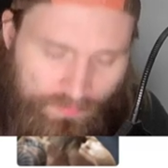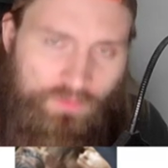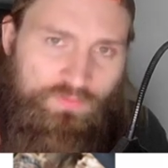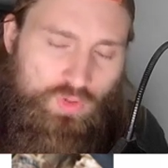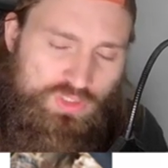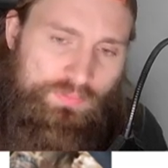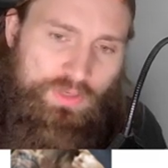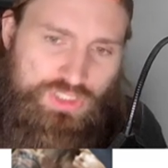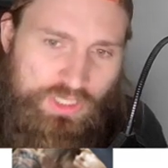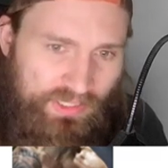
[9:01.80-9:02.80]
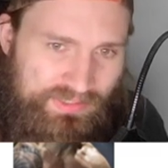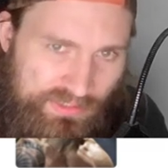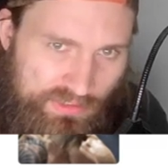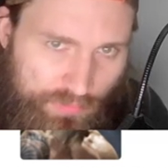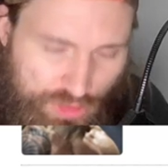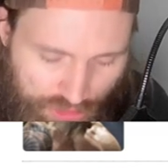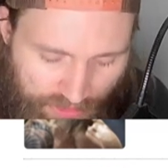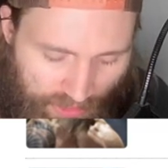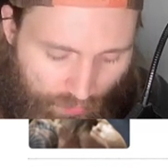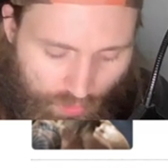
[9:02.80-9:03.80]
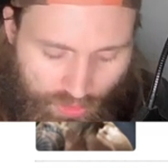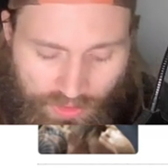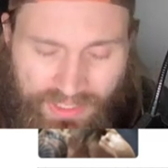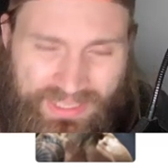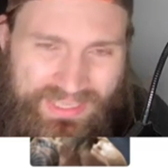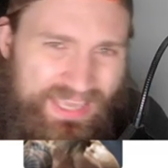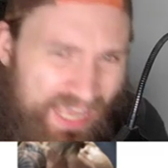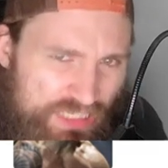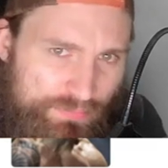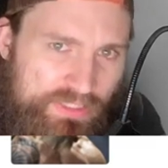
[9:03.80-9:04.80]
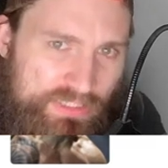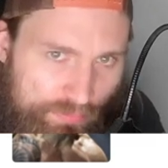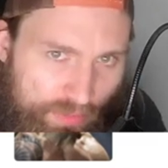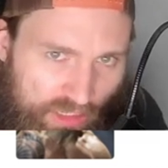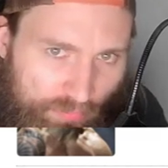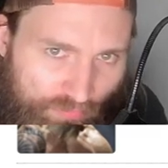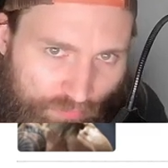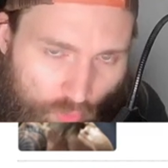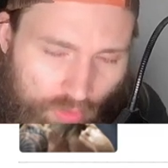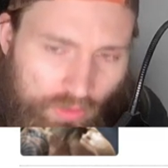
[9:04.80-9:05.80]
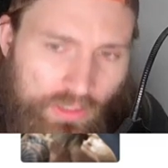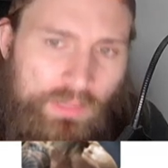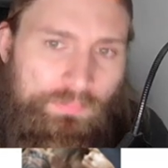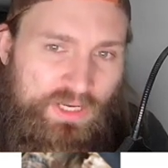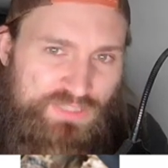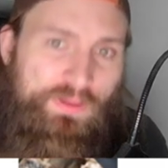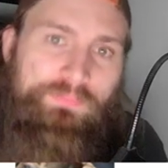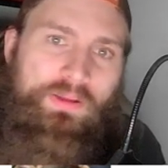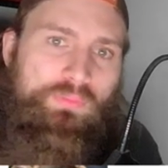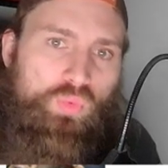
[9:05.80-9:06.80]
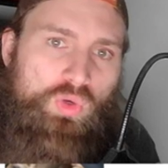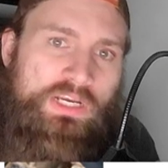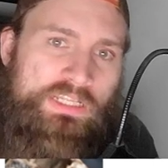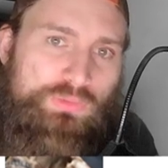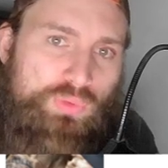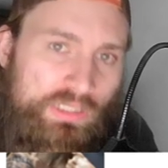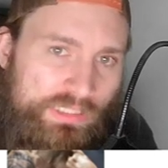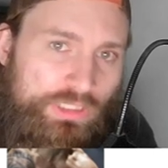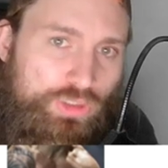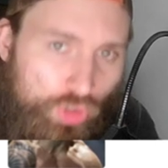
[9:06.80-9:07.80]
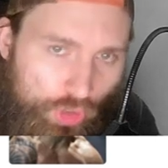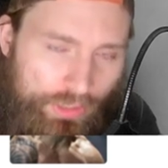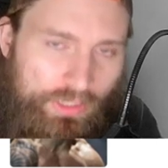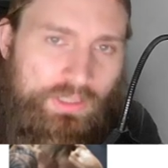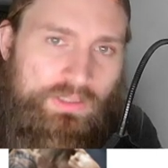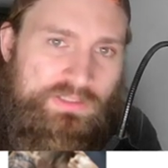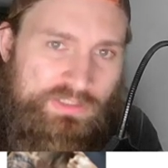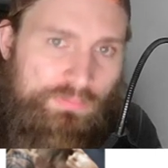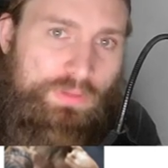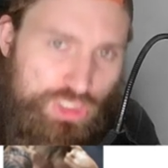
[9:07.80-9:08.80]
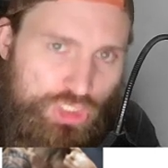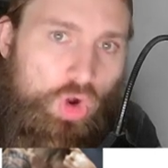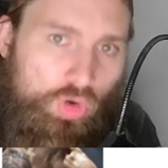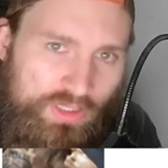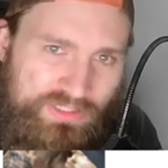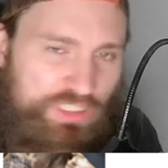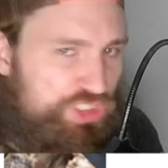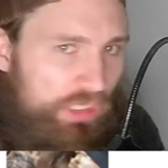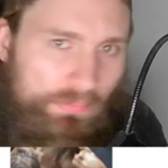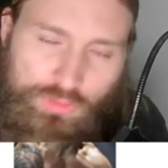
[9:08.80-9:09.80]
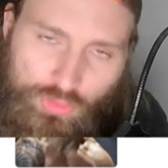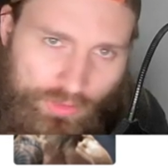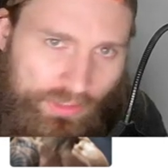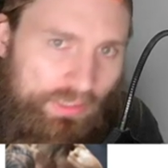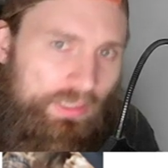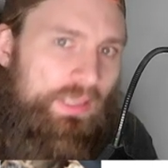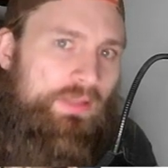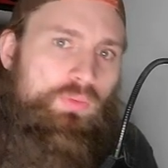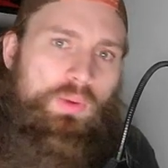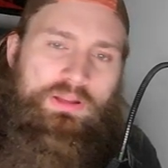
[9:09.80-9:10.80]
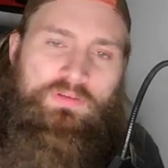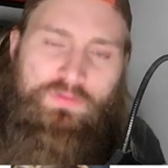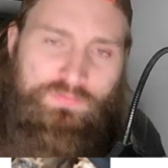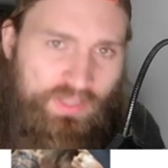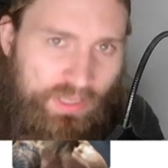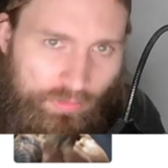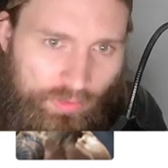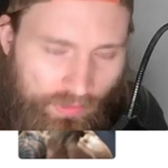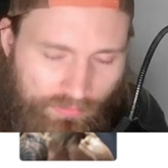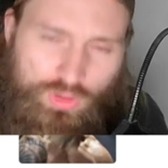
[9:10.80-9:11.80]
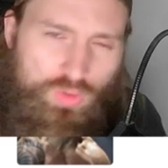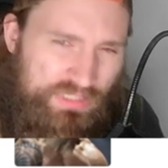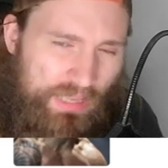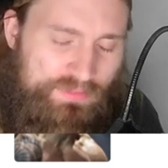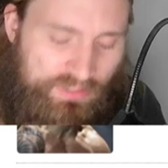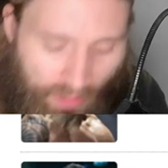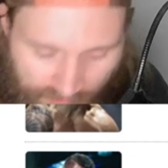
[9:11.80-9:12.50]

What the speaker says: for submission against a submission guy where he has been submitted before, but it's been by really, really good submission artists like GM3 and Rodolfo Vieira, those types of guys.